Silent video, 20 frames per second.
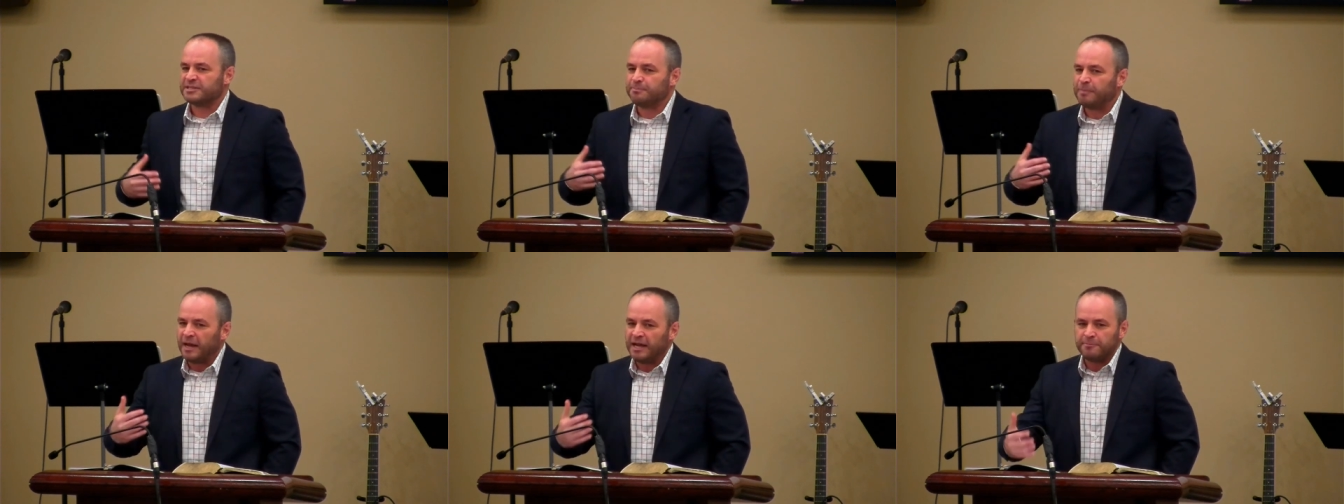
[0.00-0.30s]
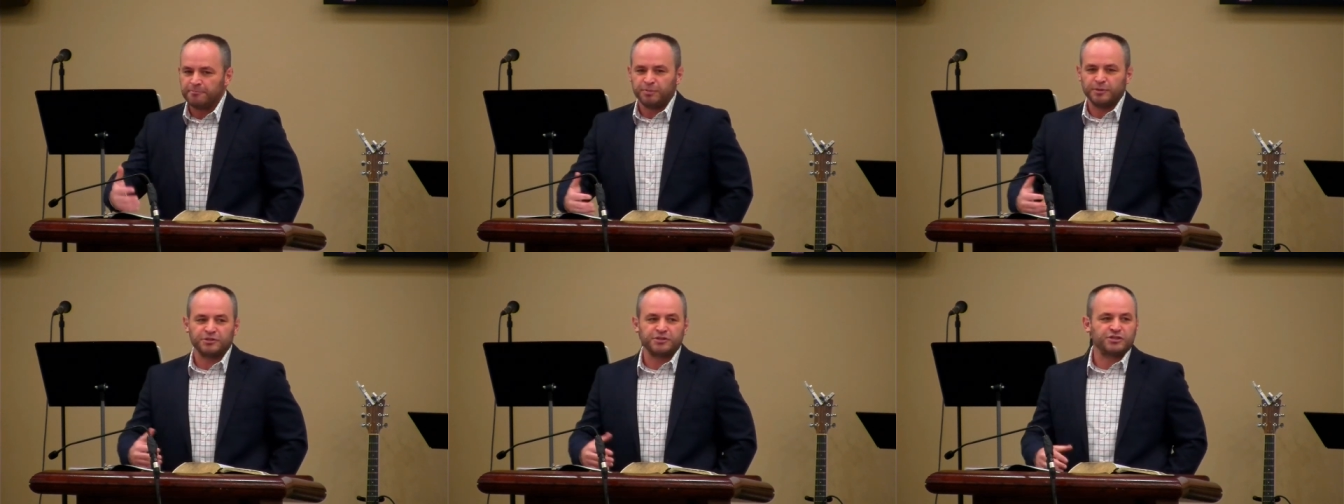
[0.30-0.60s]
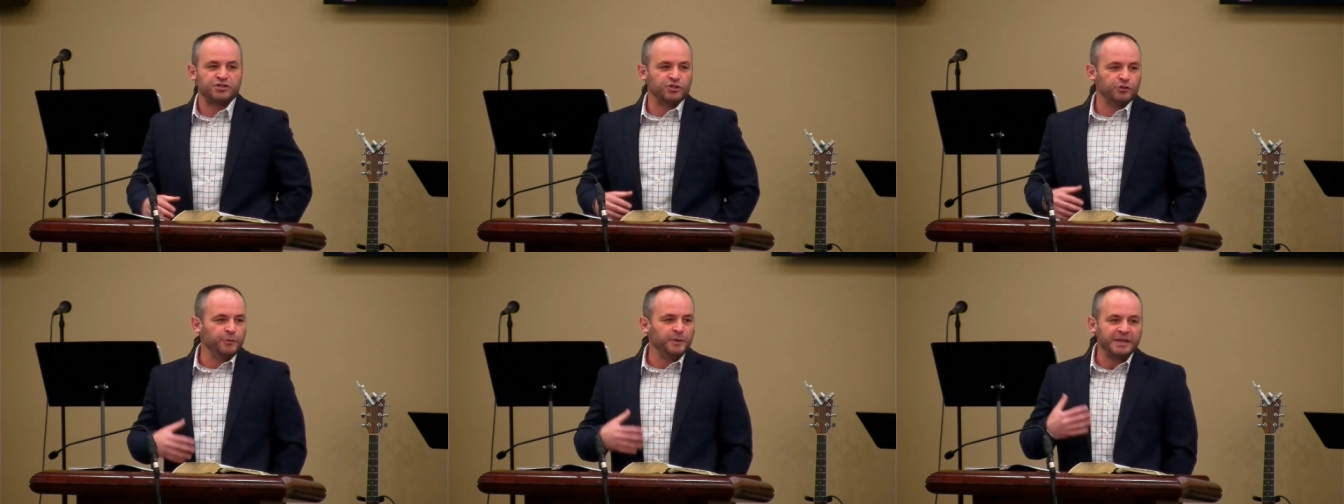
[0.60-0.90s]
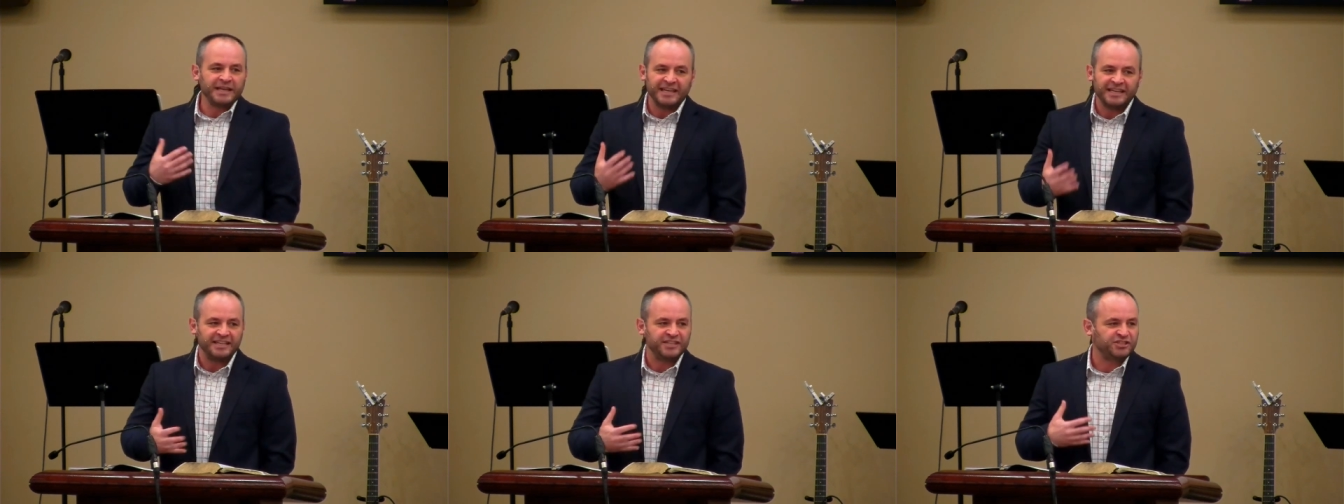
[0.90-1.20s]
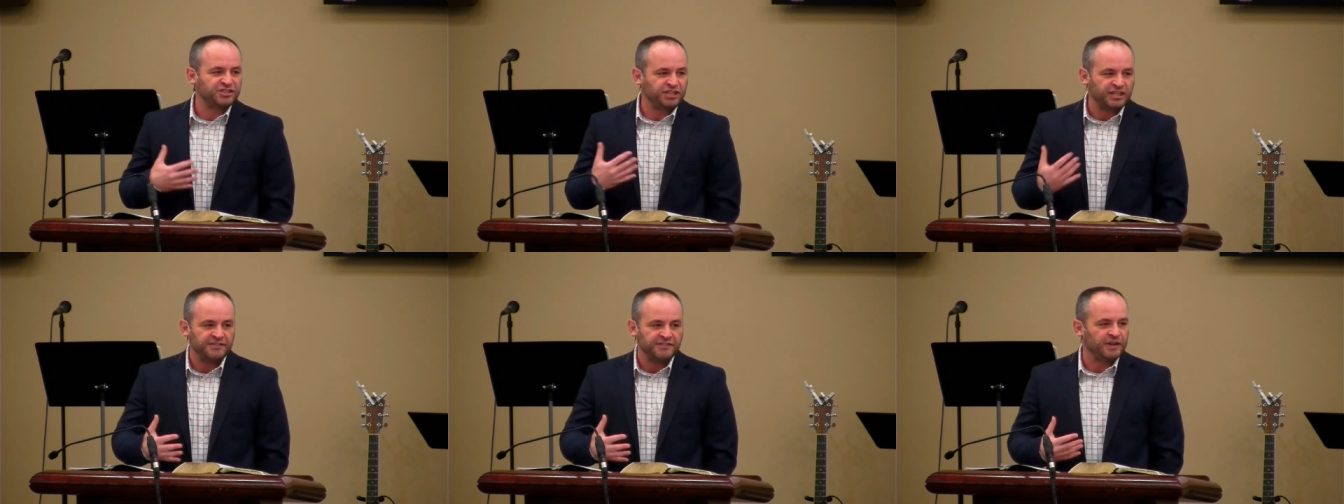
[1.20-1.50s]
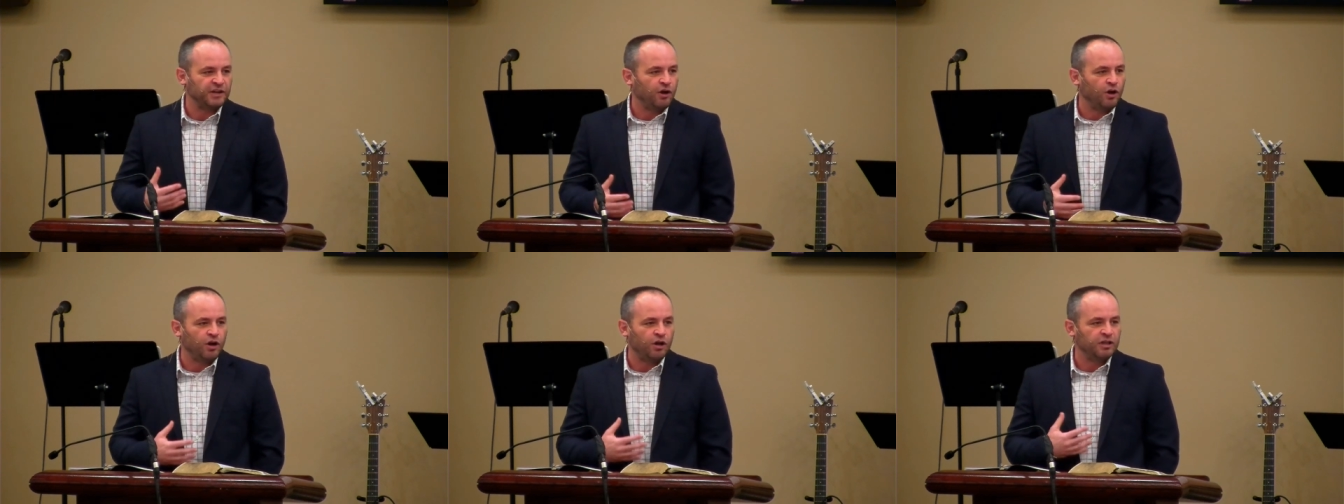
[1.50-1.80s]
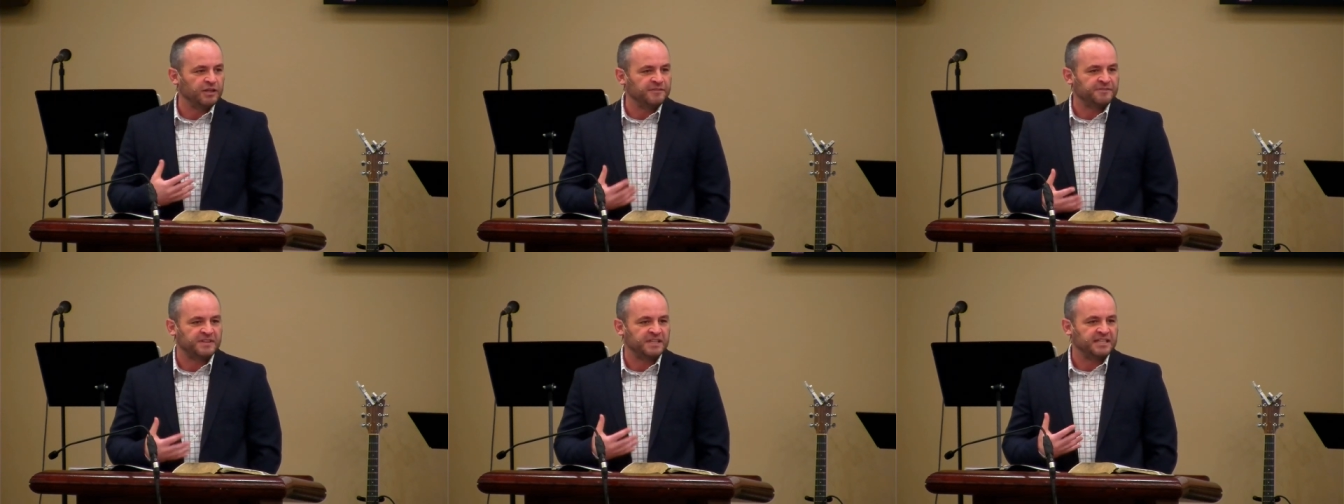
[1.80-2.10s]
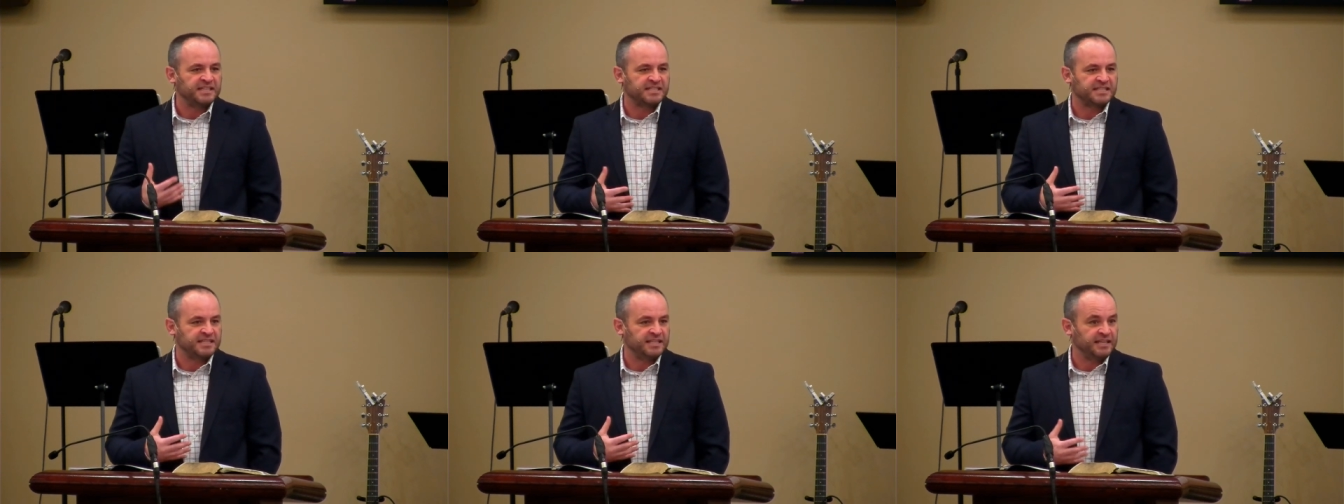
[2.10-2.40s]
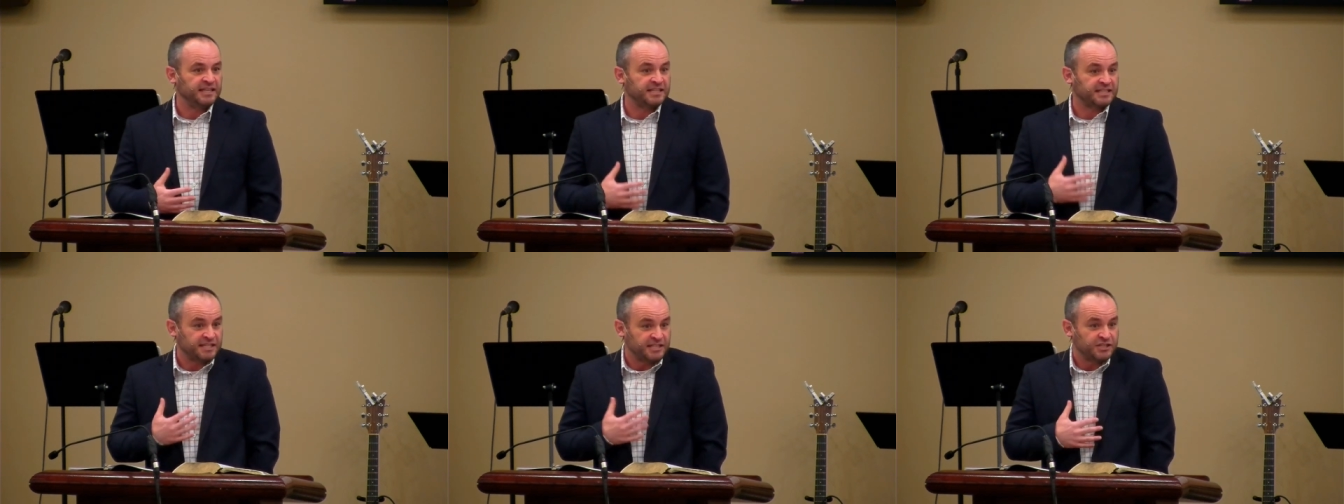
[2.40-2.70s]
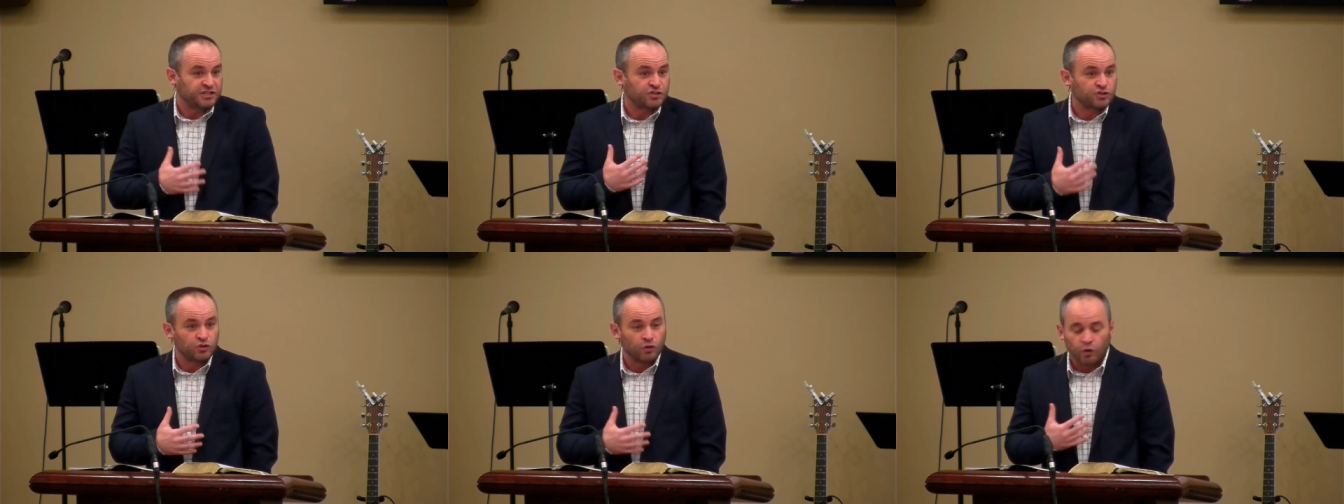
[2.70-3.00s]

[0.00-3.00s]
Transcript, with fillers: despite pursuing and achieving all of these things,